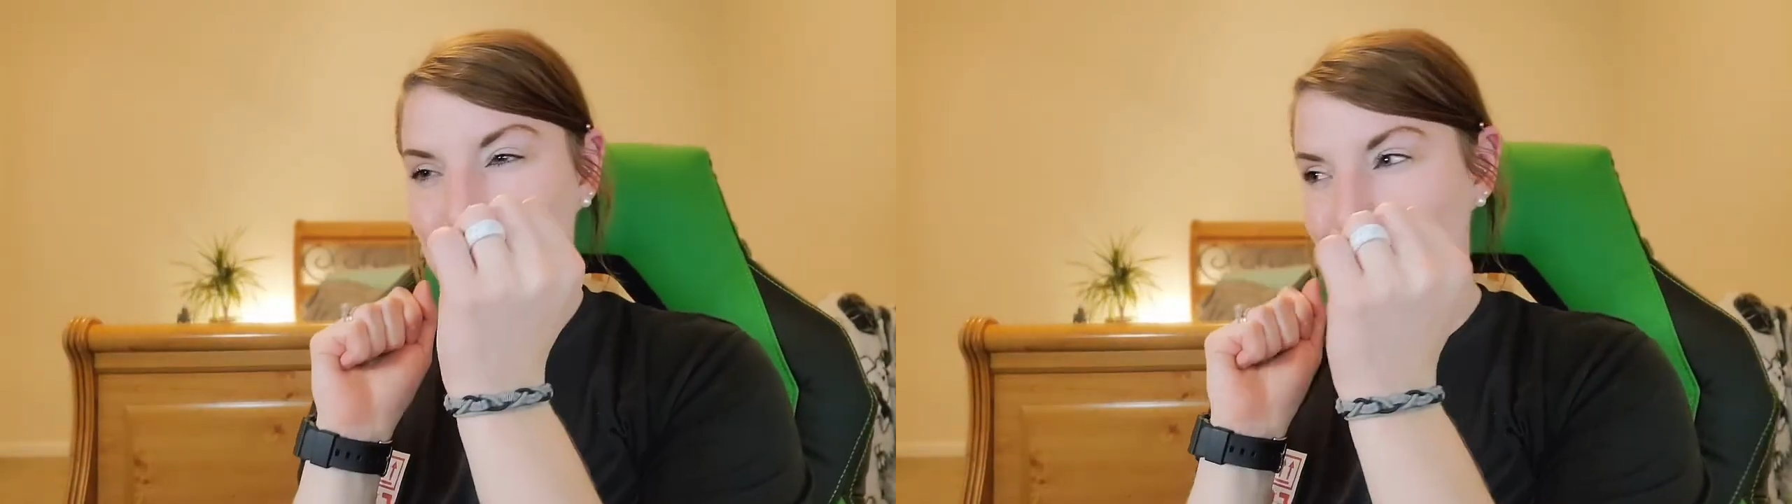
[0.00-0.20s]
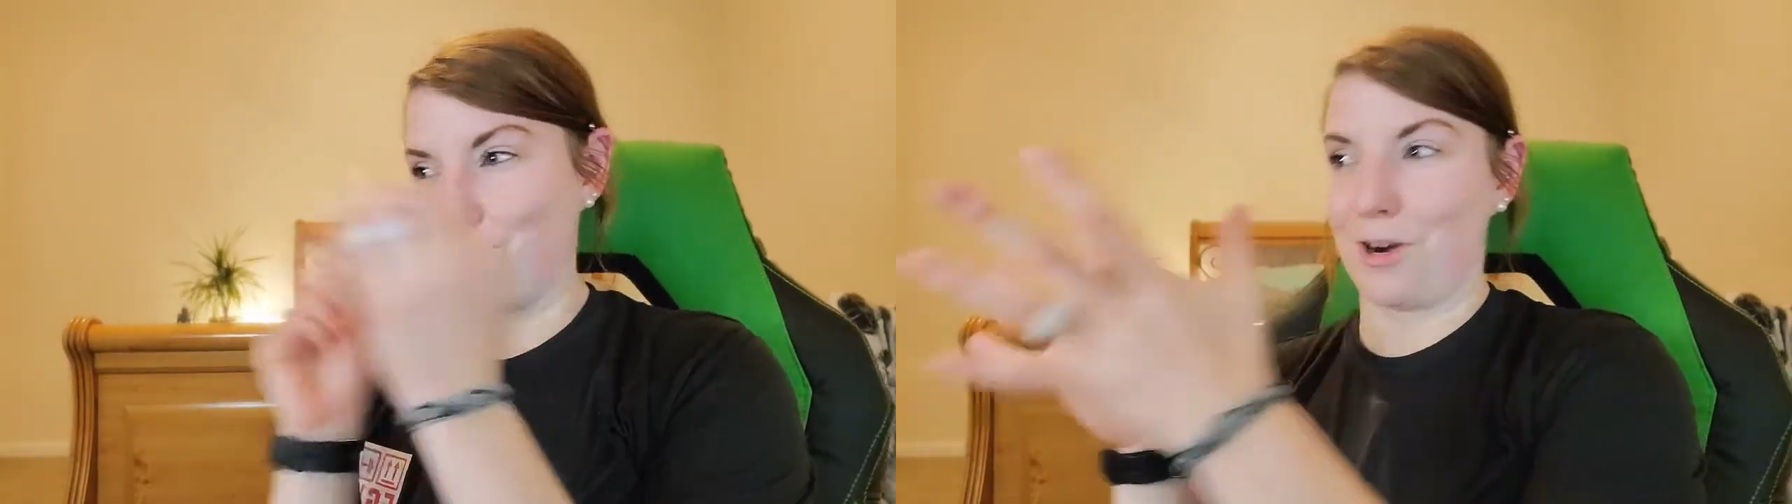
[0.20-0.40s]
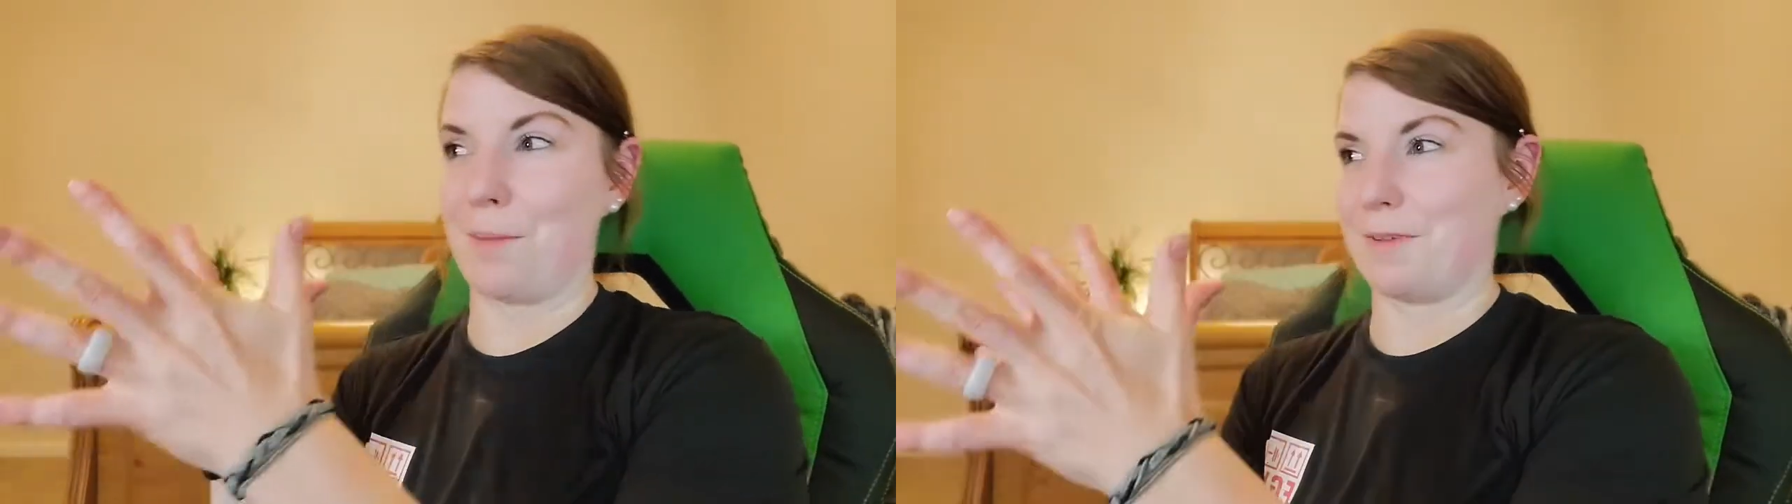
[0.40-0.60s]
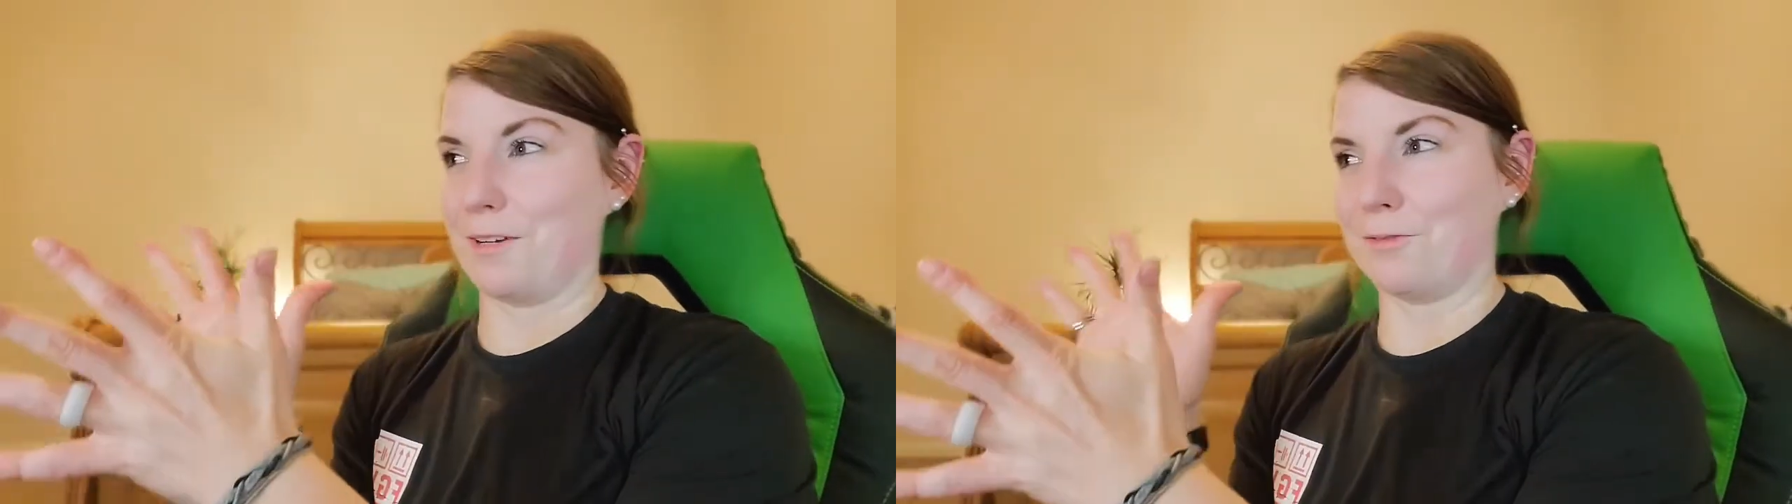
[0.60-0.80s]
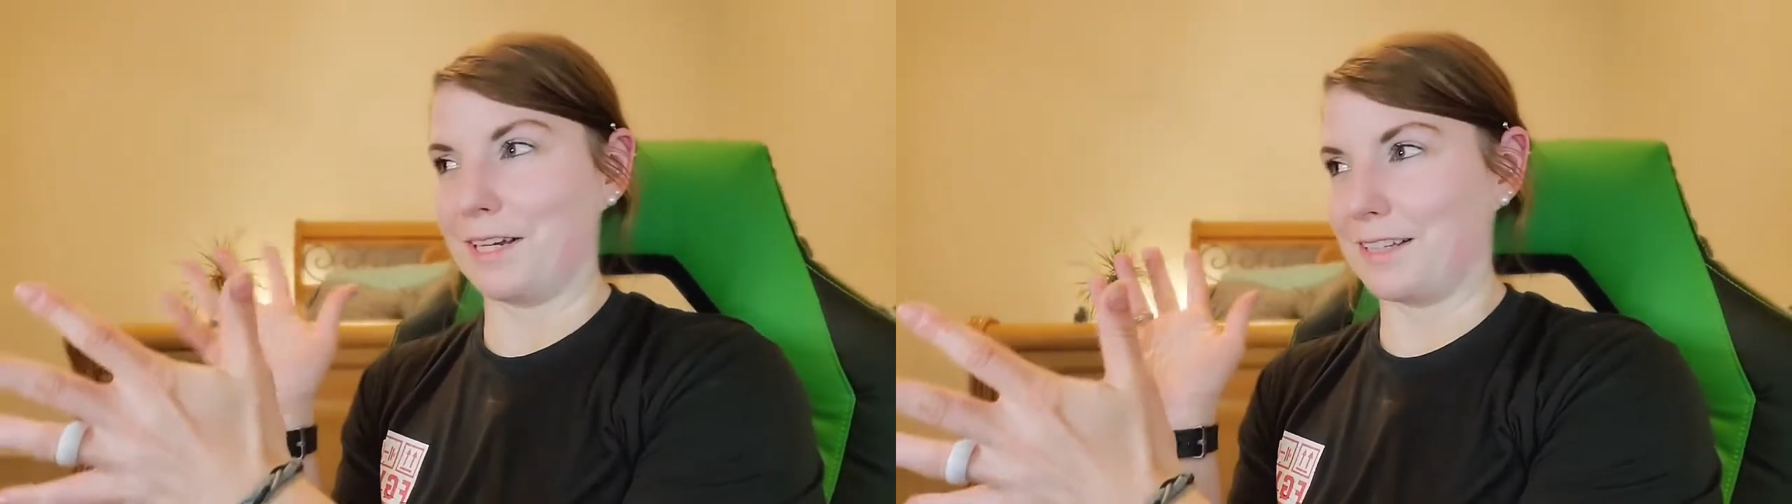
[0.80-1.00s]

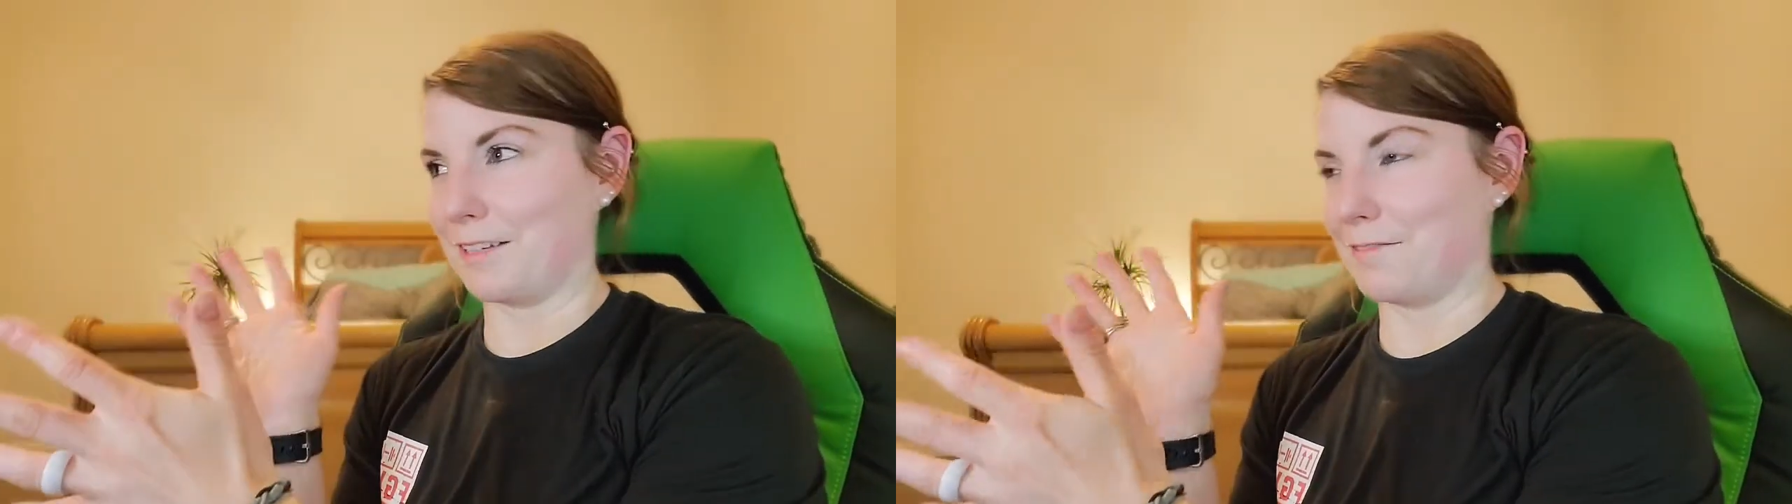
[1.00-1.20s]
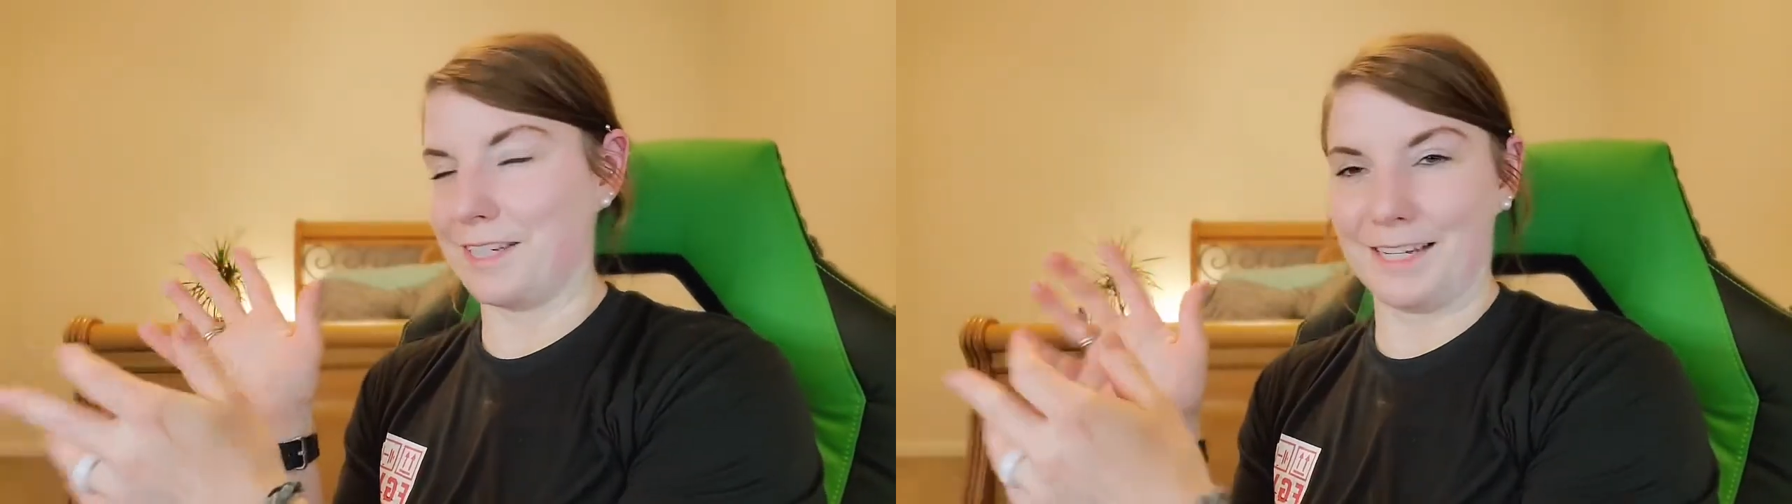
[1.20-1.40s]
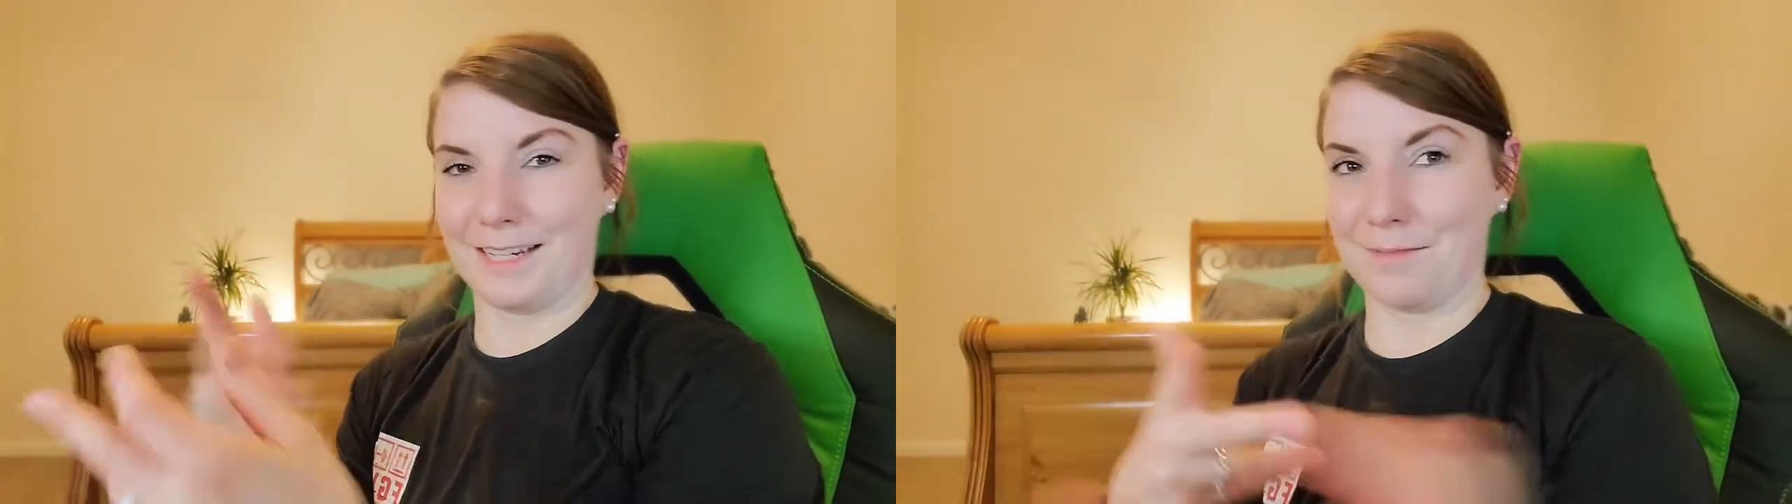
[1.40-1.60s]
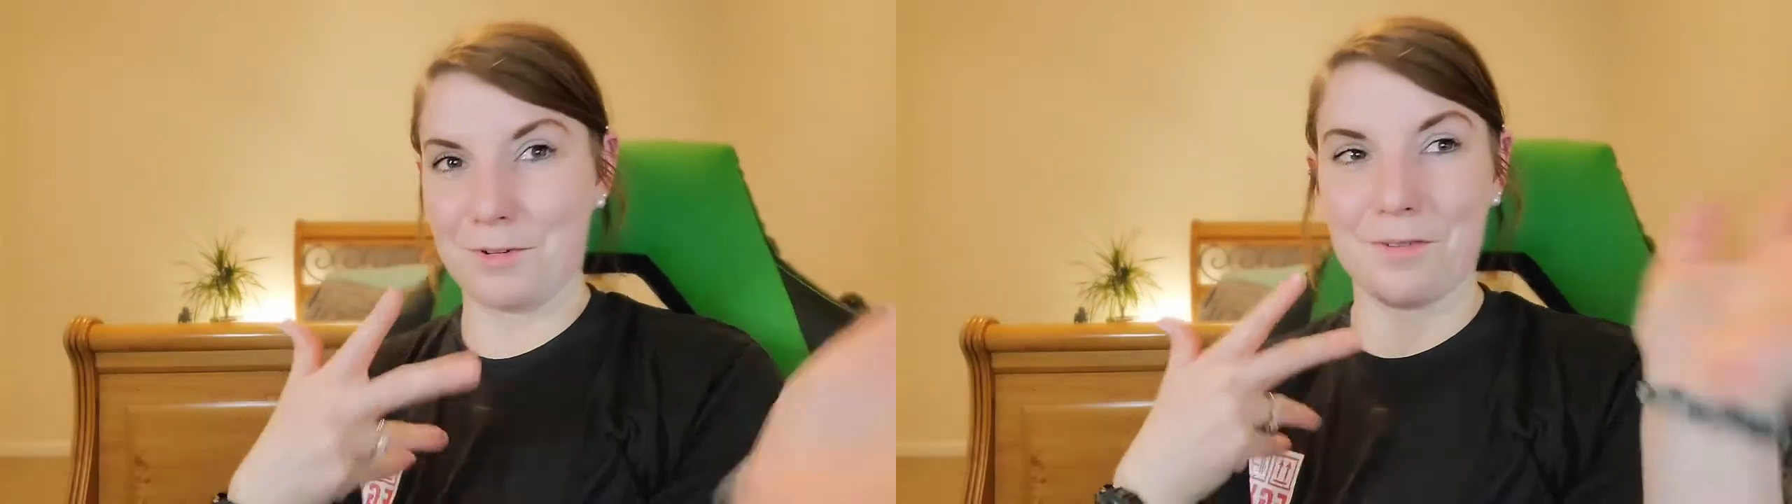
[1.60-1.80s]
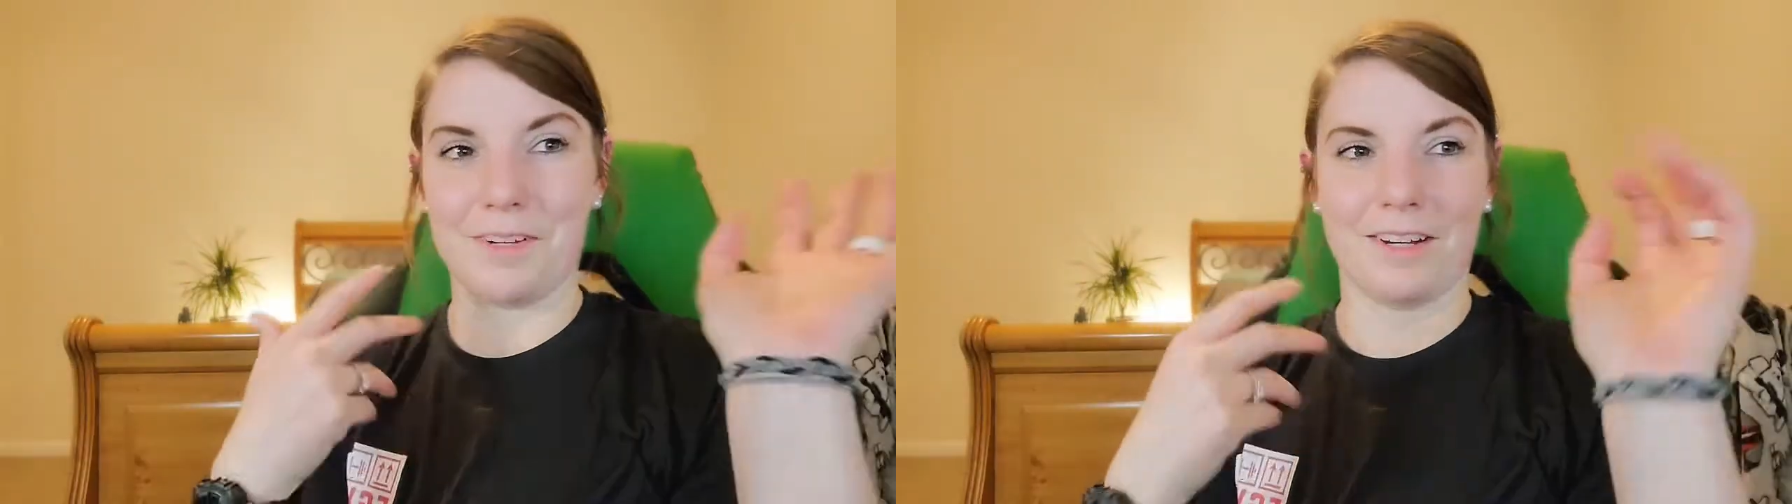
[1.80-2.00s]
dropping weightlifting and moving